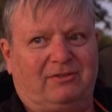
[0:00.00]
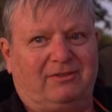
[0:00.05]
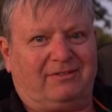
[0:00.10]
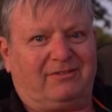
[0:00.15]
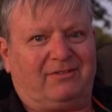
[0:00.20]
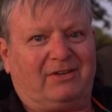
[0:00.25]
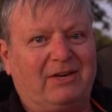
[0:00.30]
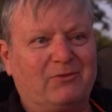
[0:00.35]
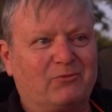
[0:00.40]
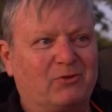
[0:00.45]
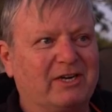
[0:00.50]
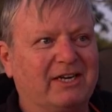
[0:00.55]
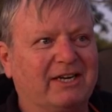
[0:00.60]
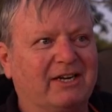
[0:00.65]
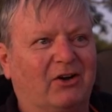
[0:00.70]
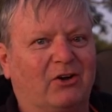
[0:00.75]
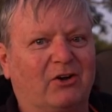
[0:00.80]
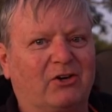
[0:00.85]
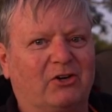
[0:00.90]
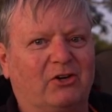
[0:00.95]
They
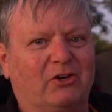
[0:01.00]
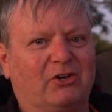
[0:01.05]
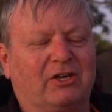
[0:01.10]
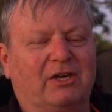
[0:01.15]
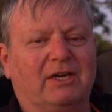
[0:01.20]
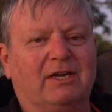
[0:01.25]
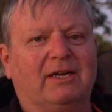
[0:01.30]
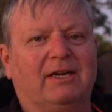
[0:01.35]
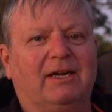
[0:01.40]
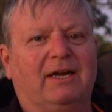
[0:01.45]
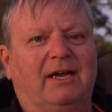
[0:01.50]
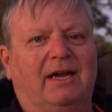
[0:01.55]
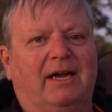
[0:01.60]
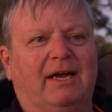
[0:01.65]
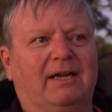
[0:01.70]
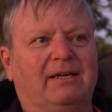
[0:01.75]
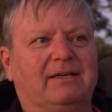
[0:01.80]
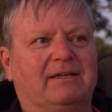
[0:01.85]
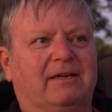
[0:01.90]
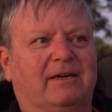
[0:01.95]
really are good.
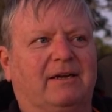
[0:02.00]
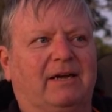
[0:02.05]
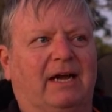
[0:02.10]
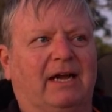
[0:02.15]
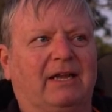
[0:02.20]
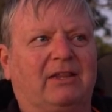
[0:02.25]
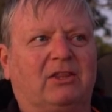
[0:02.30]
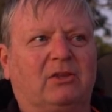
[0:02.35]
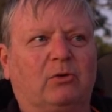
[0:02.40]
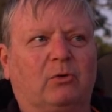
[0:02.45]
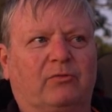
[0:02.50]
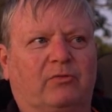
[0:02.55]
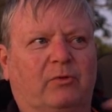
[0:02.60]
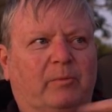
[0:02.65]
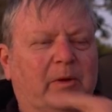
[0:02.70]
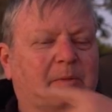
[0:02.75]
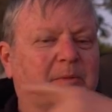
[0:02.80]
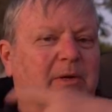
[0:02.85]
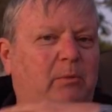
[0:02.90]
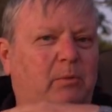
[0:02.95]
And I thought for a
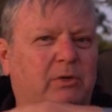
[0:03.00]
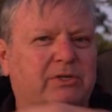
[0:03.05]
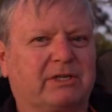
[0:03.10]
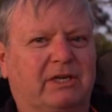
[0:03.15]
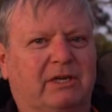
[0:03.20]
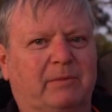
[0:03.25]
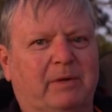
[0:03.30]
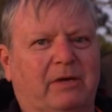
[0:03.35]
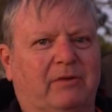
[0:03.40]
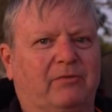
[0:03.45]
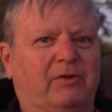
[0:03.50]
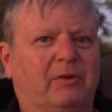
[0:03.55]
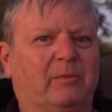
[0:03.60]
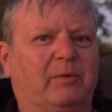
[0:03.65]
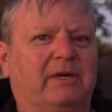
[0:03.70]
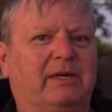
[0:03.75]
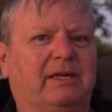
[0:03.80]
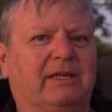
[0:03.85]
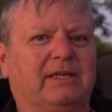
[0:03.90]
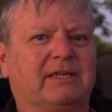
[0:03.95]
moment I wasn't going to be able to fit
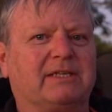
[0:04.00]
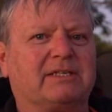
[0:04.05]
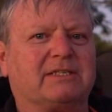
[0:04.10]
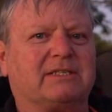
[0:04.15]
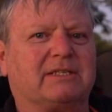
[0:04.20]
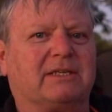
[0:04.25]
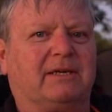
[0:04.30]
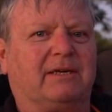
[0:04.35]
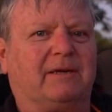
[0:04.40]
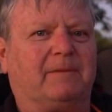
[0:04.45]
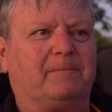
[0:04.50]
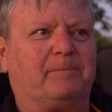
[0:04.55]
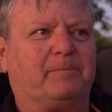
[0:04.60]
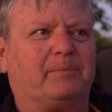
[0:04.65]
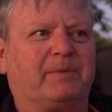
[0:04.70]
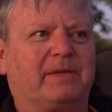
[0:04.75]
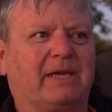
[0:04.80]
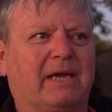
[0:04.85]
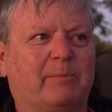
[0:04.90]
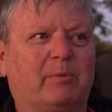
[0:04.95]
one in this
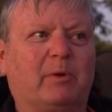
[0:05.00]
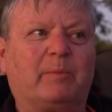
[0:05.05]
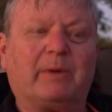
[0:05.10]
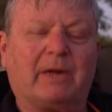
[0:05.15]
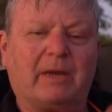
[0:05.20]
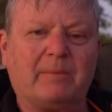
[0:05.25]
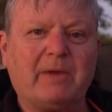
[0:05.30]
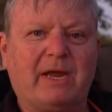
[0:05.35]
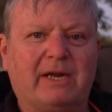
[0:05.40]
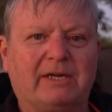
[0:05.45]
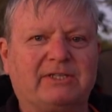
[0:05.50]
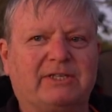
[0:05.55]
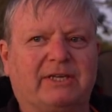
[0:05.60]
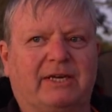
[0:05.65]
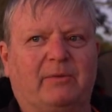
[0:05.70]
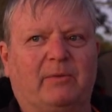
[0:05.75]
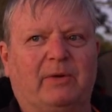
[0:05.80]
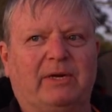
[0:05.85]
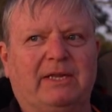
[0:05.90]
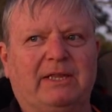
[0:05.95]
camper, but I managed to
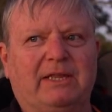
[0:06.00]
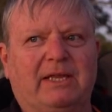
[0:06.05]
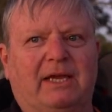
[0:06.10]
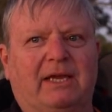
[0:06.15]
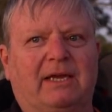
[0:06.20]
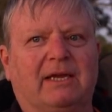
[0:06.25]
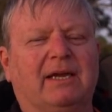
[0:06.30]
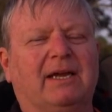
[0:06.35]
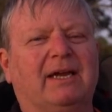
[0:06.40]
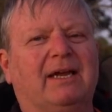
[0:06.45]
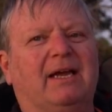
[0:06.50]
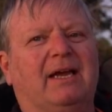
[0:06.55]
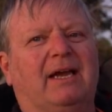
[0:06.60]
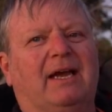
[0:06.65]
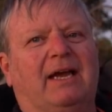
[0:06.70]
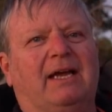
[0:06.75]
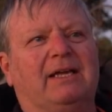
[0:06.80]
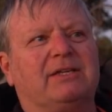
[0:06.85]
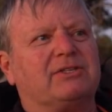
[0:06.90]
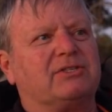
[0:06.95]
get one in there.
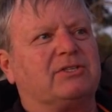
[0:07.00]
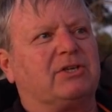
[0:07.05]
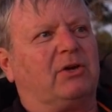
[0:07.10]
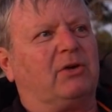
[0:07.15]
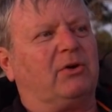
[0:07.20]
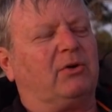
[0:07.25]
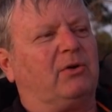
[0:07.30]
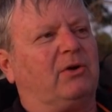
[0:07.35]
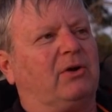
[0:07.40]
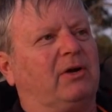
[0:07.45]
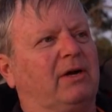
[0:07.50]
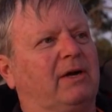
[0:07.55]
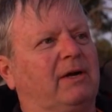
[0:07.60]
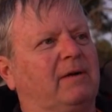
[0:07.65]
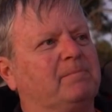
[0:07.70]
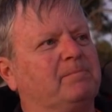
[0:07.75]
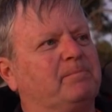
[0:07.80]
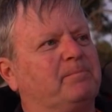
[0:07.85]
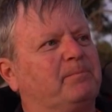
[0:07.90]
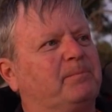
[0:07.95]
And so
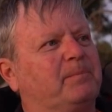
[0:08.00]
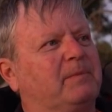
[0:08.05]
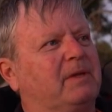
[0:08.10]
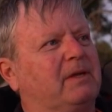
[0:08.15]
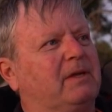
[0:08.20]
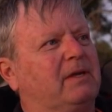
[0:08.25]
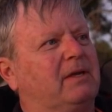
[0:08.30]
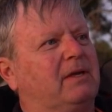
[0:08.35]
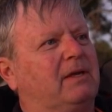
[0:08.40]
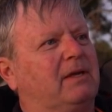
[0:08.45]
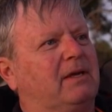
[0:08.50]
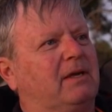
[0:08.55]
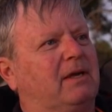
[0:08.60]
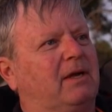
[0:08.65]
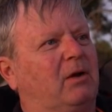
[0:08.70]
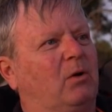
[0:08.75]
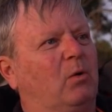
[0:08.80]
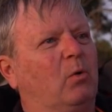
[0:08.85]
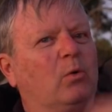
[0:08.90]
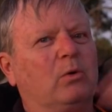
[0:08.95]

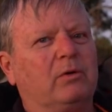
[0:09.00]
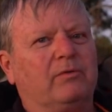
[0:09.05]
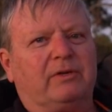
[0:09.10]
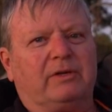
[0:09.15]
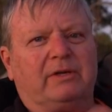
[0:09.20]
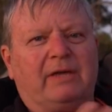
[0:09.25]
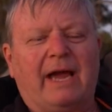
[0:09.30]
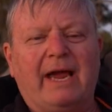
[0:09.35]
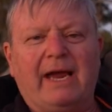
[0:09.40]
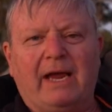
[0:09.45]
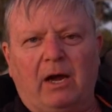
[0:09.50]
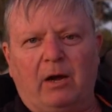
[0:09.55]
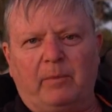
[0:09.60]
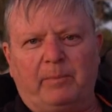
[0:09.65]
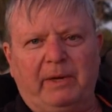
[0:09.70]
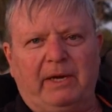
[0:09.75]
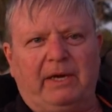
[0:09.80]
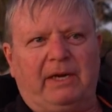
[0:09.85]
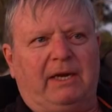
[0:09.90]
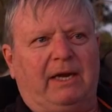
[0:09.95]
all of the
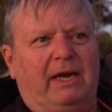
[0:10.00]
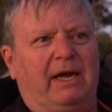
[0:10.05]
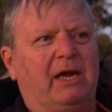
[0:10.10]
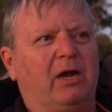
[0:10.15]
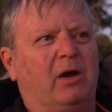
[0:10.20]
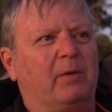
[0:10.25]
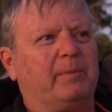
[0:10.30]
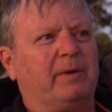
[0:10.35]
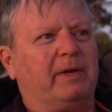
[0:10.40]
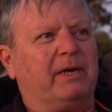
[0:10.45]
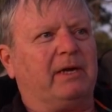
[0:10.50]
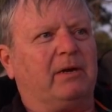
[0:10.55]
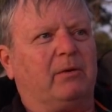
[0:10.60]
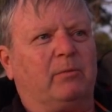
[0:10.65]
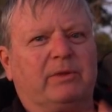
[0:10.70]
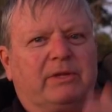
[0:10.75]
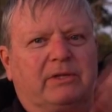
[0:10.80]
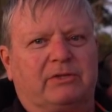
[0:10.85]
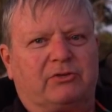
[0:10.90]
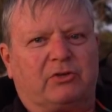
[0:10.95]
ARB
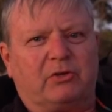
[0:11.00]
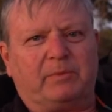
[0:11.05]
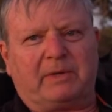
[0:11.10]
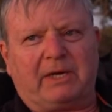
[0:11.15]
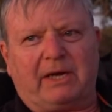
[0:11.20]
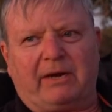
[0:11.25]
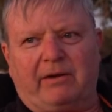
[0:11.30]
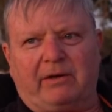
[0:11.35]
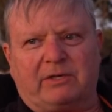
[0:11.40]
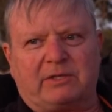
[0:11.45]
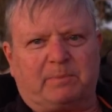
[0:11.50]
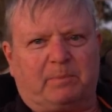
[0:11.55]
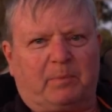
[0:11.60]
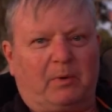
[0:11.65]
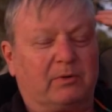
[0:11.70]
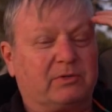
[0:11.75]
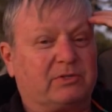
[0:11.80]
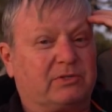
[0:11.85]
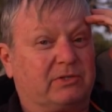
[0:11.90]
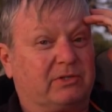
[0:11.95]
with the troop carrier
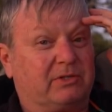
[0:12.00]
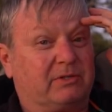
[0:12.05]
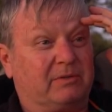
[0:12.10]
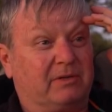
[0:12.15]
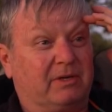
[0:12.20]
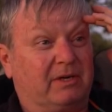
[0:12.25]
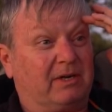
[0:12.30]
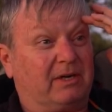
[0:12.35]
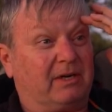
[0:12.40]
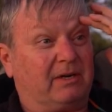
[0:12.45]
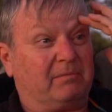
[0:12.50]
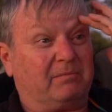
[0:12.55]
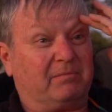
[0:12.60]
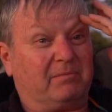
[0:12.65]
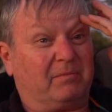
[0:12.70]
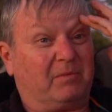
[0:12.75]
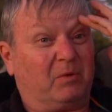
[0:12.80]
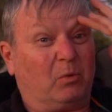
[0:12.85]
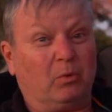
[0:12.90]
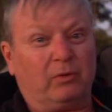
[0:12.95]
sponsored
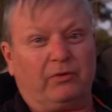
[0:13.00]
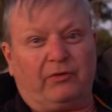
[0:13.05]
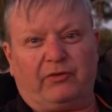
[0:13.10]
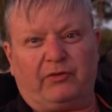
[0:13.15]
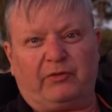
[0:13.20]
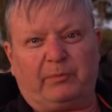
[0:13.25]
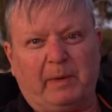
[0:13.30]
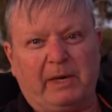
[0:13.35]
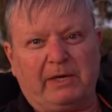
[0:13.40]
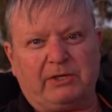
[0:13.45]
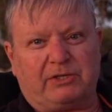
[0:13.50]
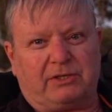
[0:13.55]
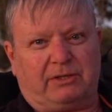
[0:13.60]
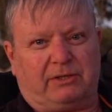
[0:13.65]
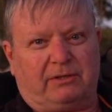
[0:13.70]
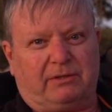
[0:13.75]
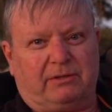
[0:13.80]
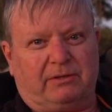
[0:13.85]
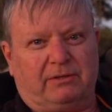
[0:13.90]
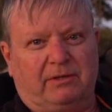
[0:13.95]
all the
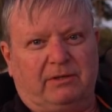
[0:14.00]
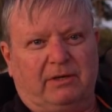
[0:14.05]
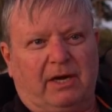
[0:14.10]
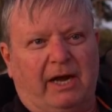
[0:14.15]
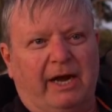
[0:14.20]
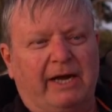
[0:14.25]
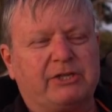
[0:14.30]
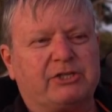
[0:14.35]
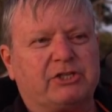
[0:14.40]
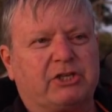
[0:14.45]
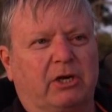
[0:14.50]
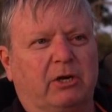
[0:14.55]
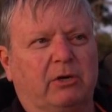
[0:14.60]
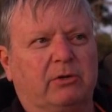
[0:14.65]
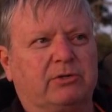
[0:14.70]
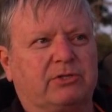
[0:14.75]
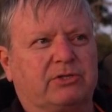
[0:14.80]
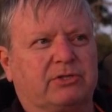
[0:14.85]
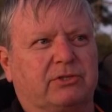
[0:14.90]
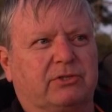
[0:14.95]
suspension. I
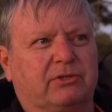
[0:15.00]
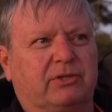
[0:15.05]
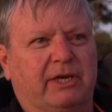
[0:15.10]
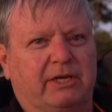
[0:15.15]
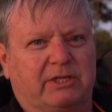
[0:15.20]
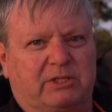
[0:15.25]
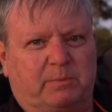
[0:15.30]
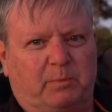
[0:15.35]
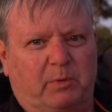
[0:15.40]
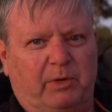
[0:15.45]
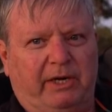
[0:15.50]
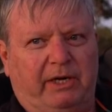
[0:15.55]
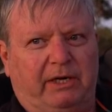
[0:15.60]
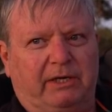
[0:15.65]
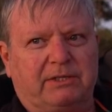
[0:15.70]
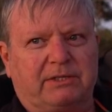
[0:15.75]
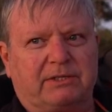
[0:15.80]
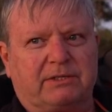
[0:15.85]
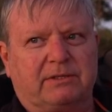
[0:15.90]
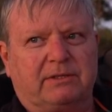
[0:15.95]
chose their
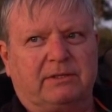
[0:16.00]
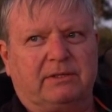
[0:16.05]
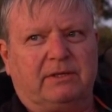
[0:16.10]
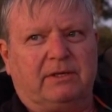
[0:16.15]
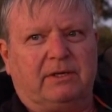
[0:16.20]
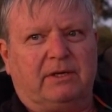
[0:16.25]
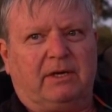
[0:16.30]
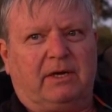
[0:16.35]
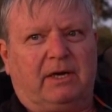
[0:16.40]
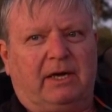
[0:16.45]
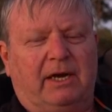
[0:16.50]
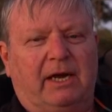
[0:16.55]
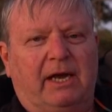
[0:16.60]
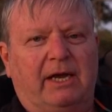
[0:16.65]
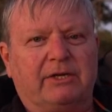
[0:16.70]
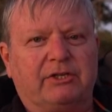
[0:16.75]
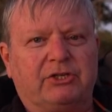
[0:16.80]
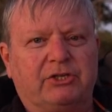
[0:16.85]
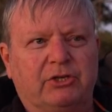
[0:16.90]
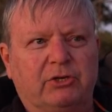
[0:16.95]
springs, and
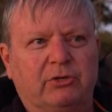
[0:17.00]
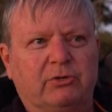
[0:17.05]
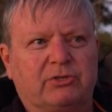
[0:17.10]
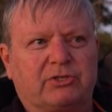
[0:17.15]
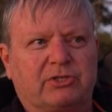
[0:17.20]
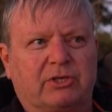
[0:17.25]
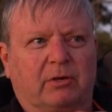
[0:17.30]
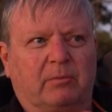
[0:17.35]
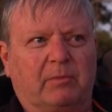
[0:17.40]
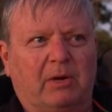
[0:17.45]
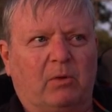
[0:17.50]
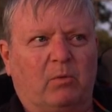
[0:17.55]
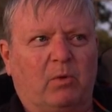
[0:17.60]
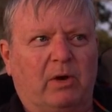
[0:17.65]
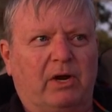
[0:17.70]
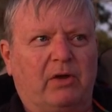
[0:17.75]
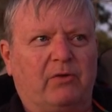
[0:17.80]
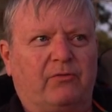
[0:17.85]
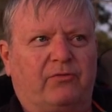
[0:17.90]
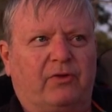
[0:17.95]
I'd used in my
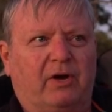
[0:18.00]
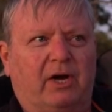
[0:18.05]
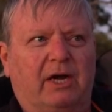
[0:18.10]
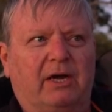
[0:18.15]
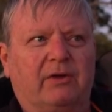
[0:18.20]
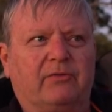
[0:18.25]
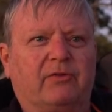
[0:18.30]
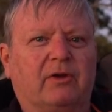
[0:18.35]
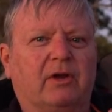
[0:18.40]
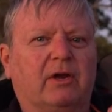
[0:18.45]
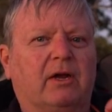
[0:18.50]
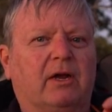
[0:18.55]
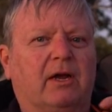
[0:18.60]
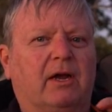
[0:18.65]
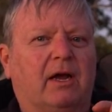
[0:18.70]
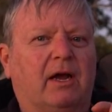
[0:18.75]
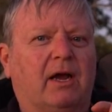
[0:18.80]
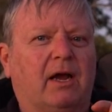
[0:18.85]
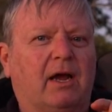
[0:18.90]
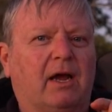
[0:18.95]
105,
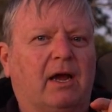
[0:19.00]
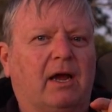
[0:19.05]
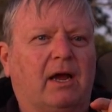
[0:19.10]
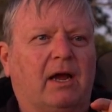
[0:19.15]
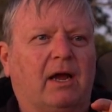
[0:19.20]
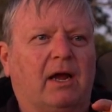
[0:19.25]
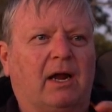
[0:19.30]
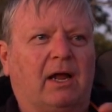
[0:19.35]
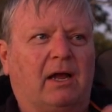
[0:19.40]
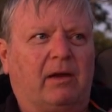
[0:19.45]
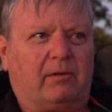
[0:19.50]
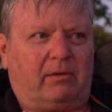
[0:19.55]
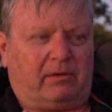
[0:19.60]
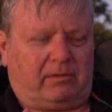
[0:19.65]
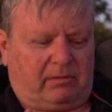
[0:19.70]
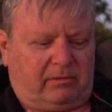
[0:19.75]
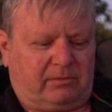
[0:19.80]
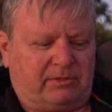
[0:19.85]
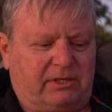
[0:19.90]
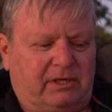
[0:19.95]
and I
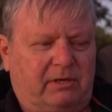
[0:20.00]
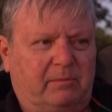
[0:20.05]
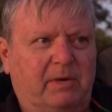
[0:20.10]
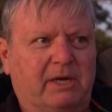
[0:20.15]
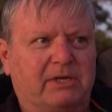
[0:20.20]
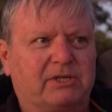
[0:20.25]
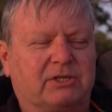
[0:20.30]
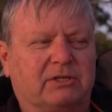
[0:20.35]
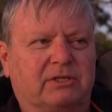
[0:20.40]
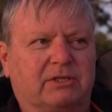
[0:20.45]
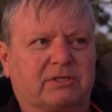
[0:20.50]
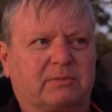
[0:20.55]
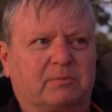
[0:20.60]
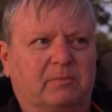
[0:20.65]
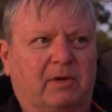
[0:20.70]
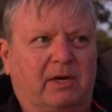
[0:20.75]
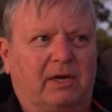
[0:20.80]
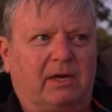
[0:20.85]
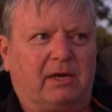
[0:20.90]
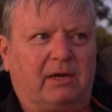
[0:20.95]
was going to mention this,
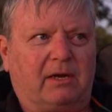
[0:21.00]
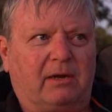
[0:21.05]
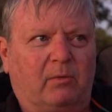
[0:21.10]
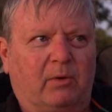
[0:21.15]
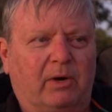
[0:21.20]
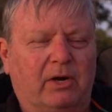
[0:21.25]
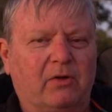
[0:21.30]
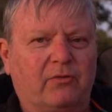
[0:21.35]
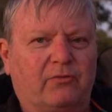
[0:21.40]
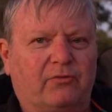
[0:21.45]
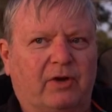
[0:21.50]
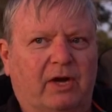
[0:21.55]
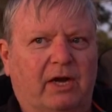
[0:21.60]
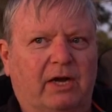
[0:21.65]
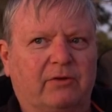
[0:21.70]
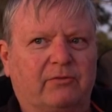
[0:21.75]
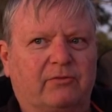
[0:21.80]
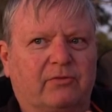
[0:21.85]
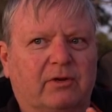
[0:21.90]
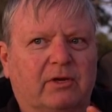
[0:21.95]
my
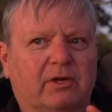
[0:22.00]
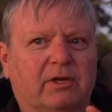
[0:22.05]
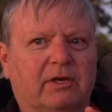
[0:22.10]
105